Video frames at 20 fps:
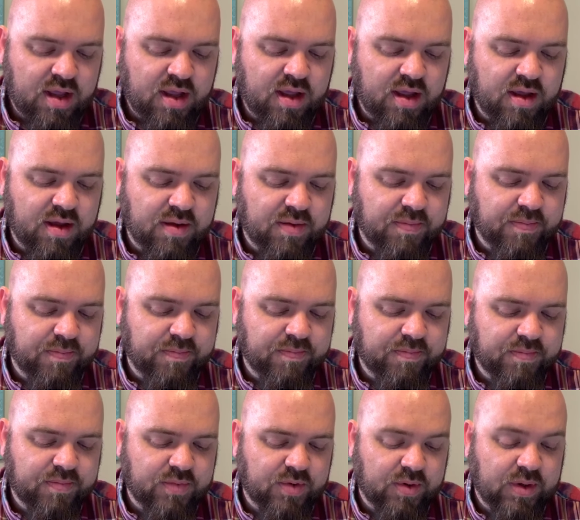
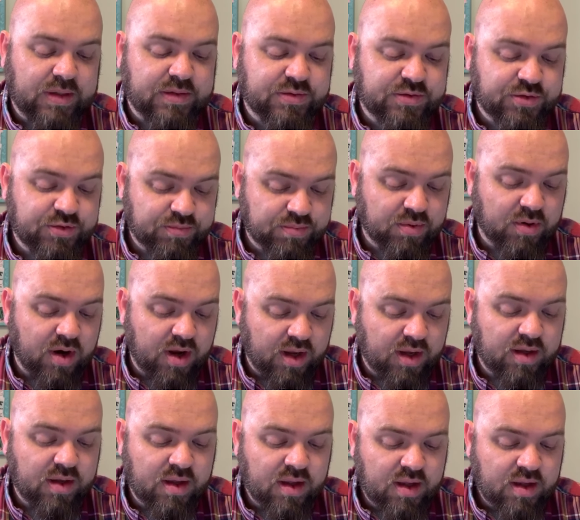to
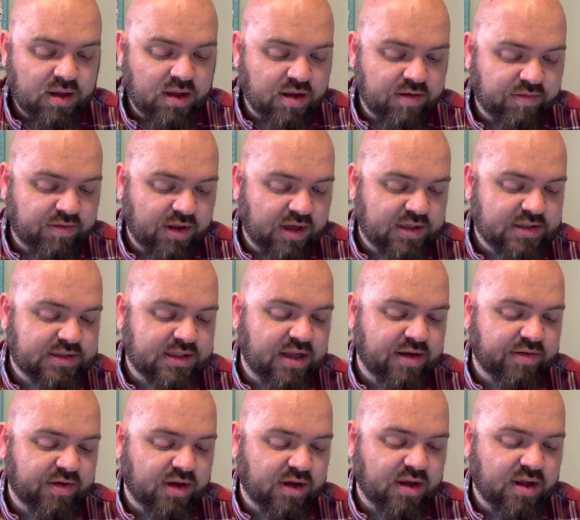pray, give
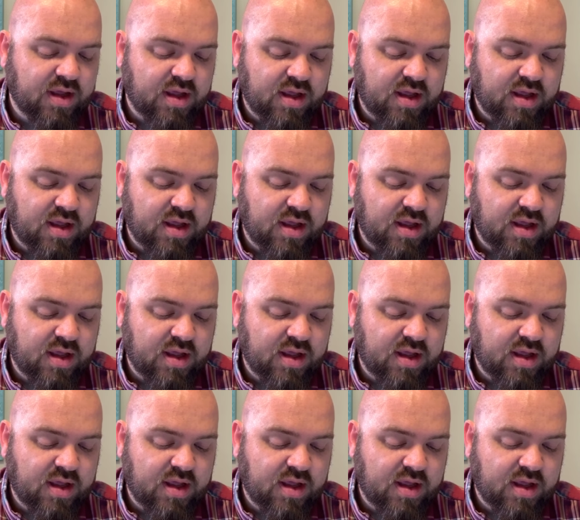thanksgiving,